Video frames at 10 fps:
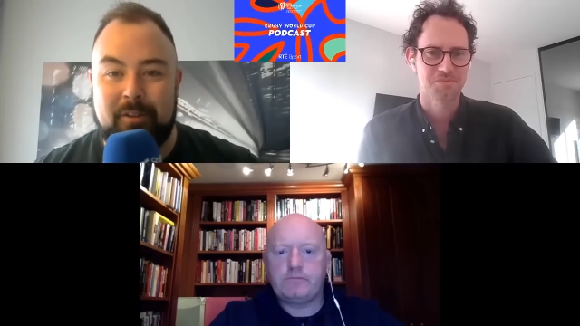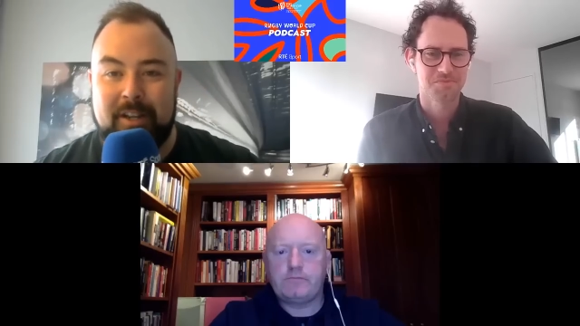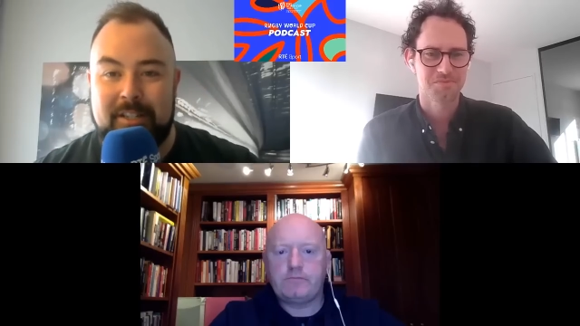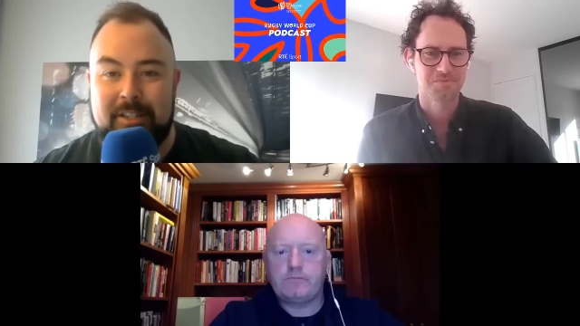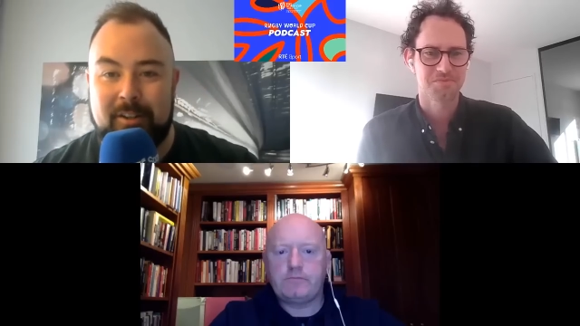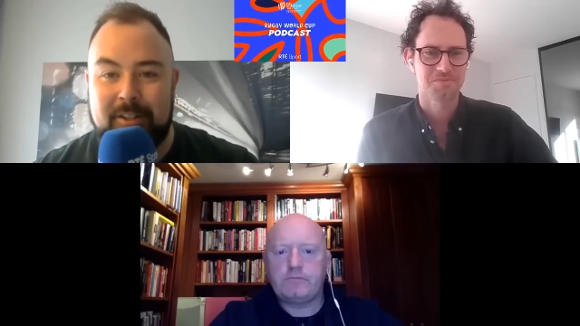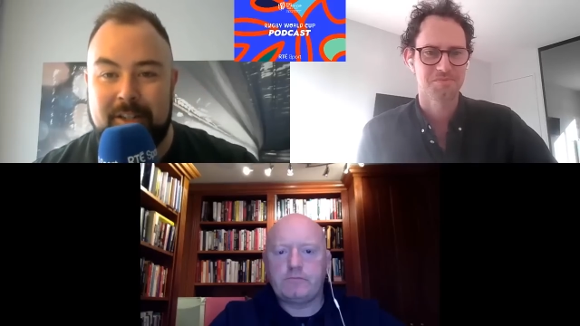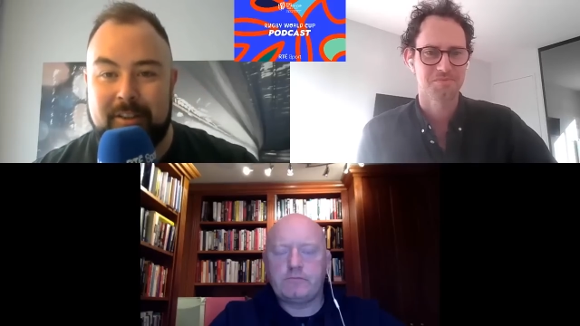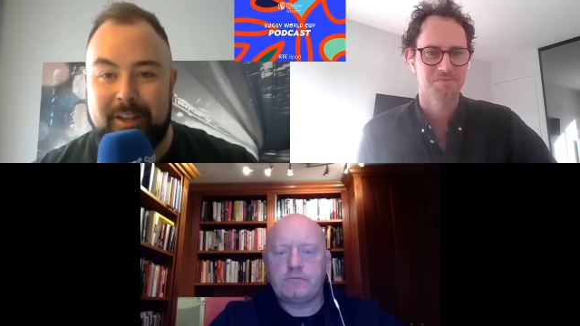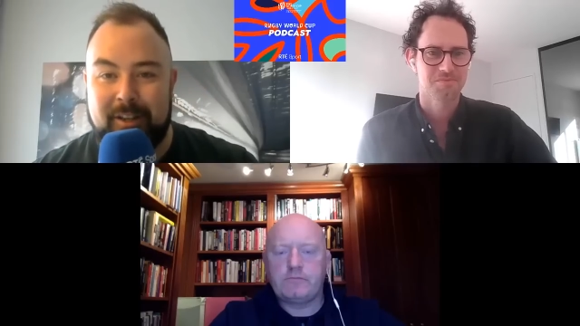Speaker 1: great to talk
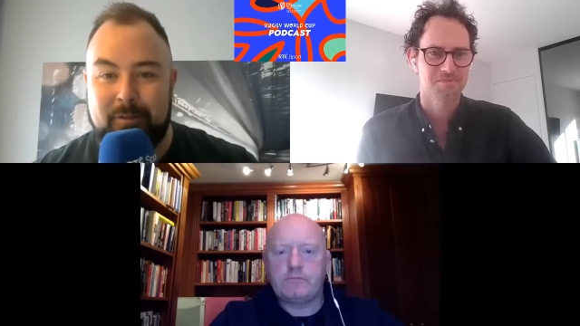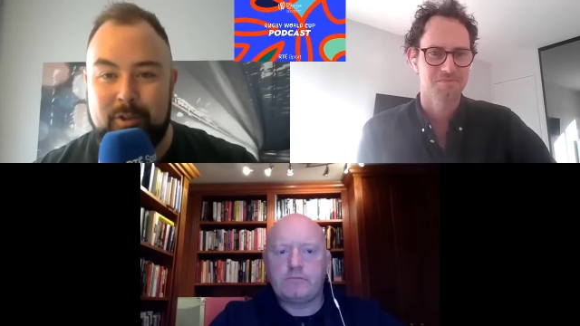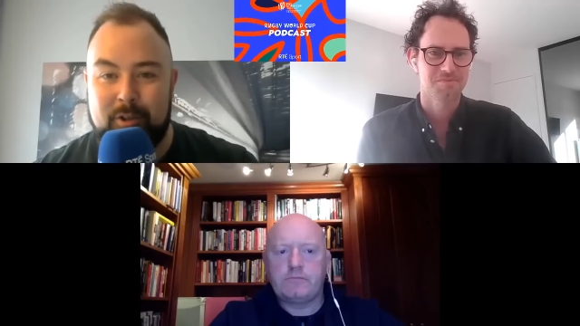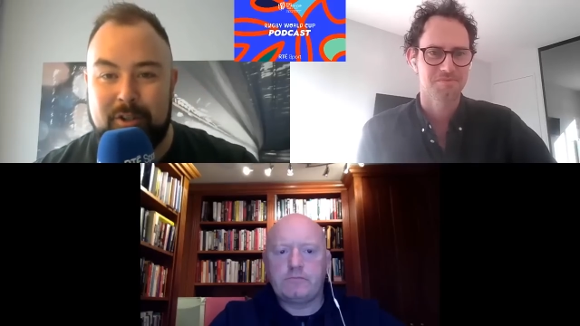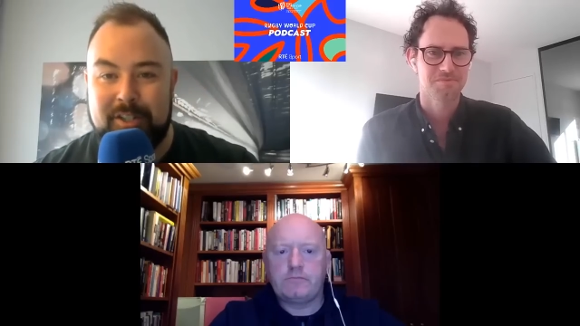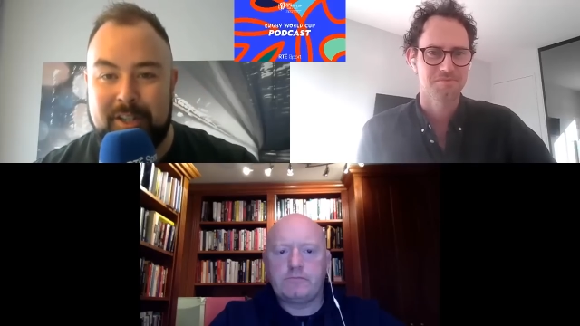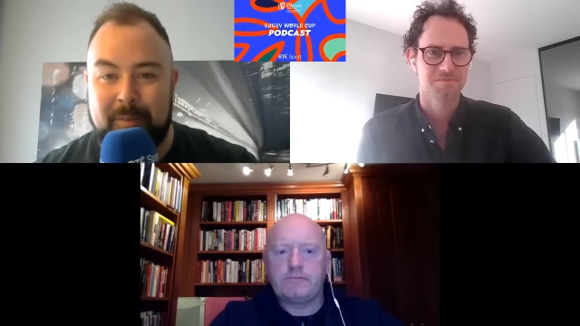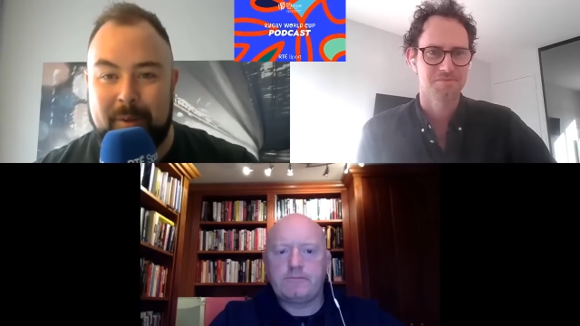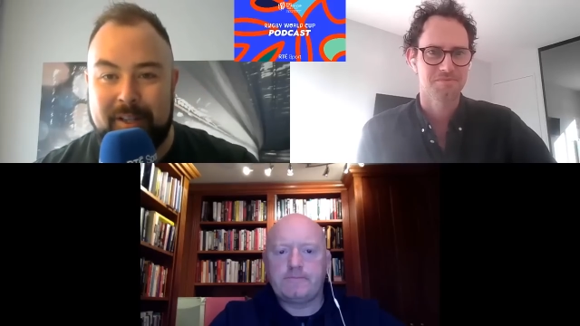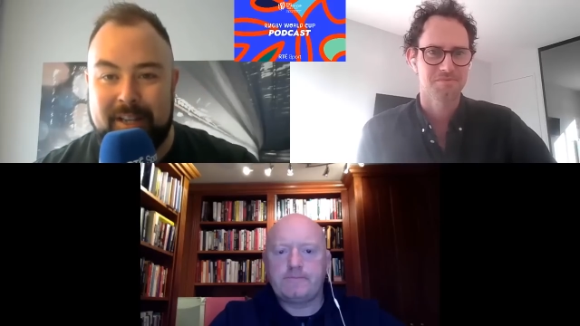to you. Thanks for joining us
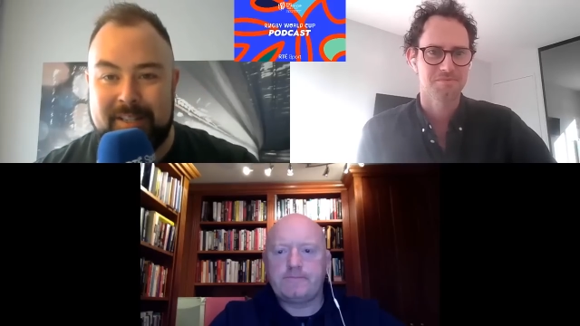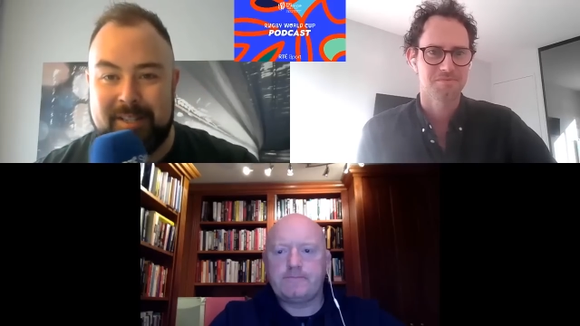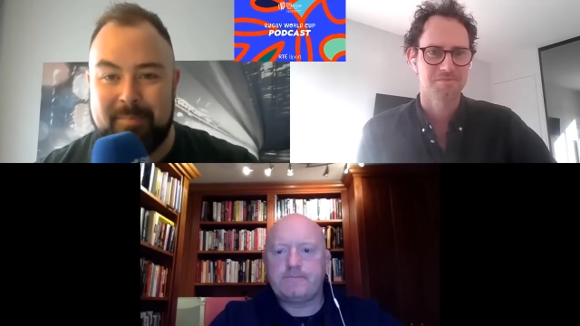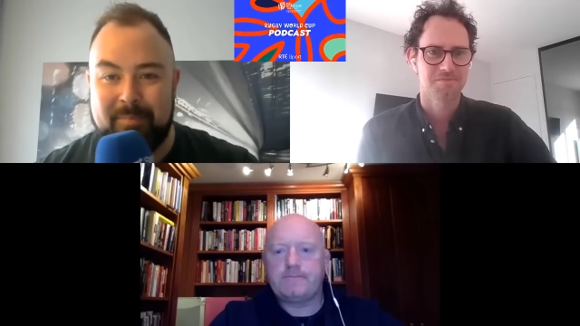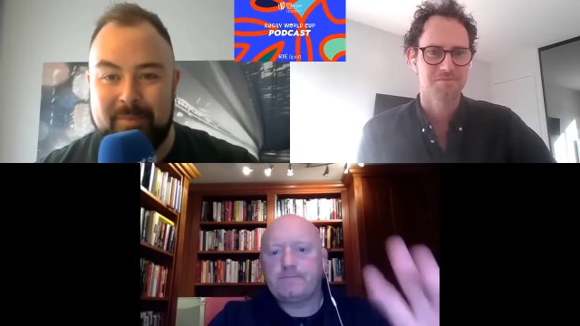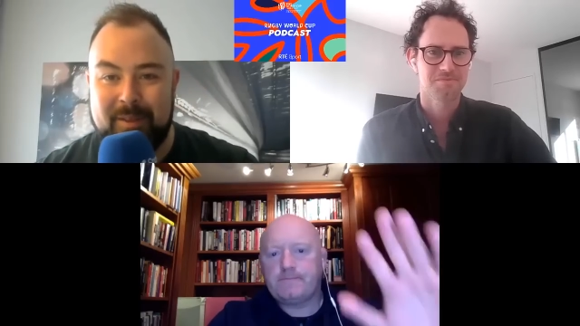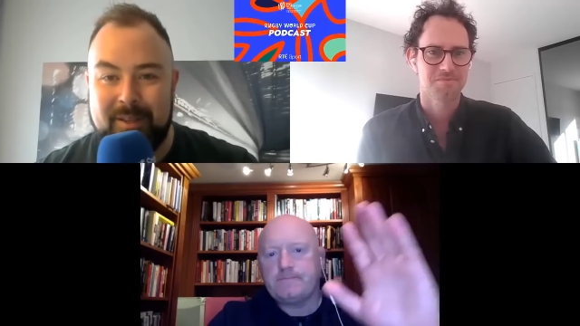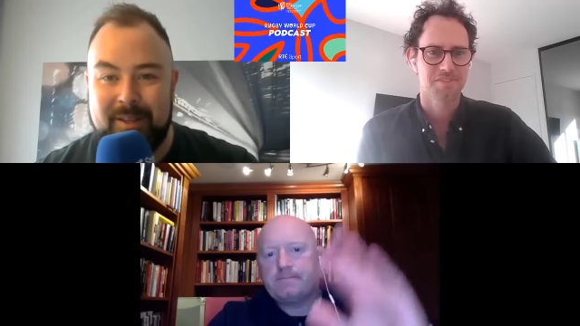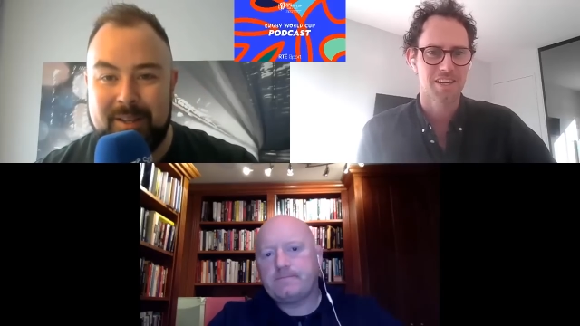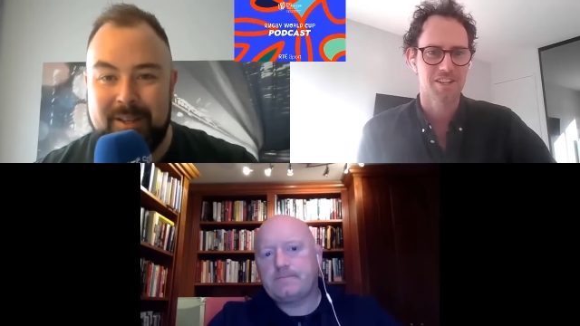on the podcast.
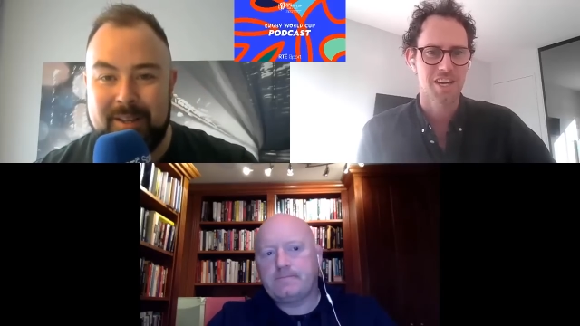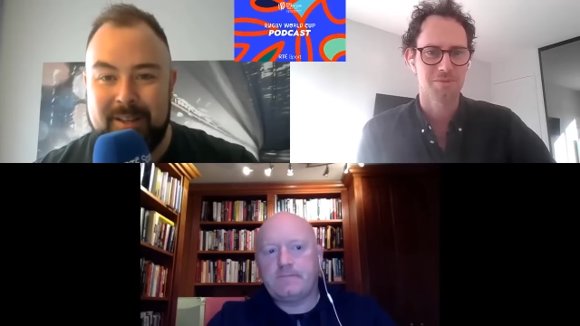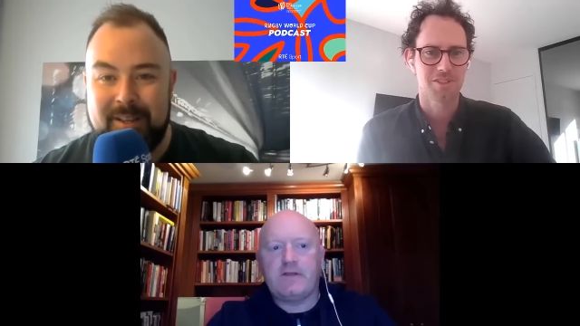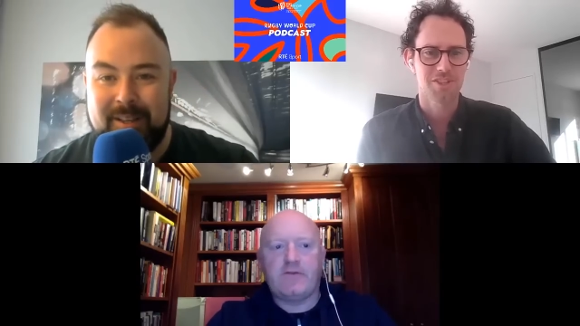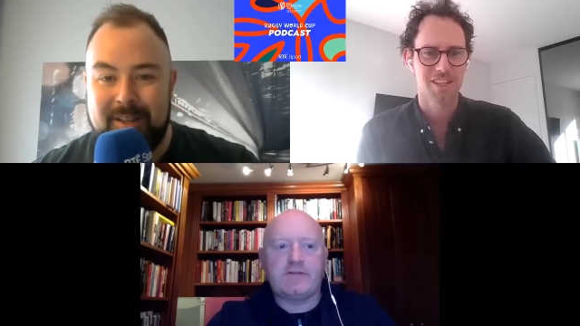
Speaker 2: Thanks, good gentlemen.